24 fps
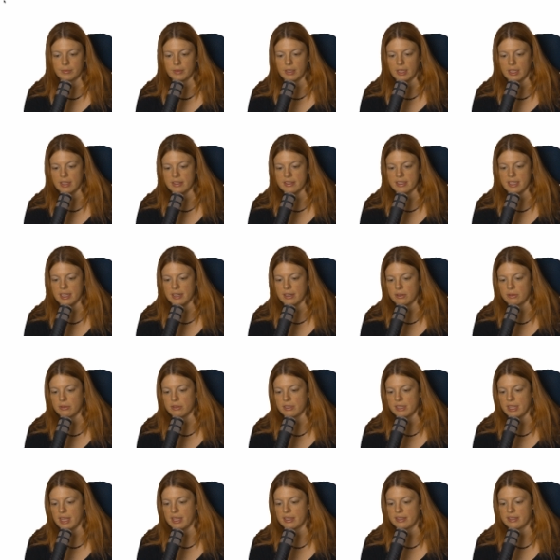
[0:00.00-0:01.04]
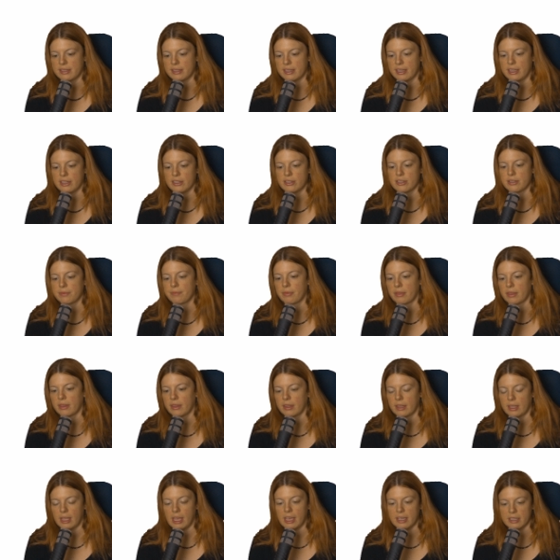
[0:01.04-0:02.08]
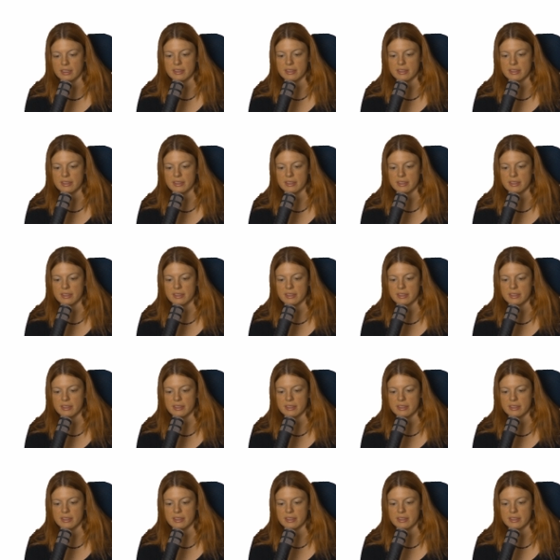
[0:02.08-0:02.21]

and send it to that stage. I can